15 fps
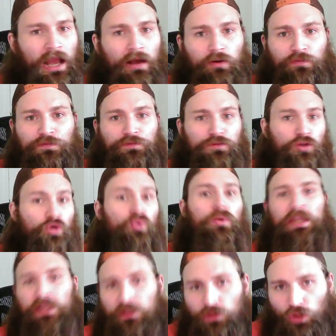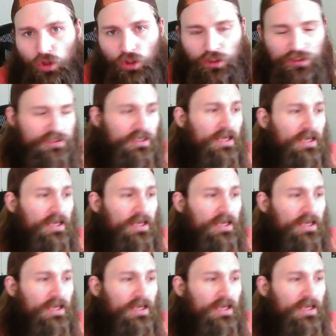how fluid he looks.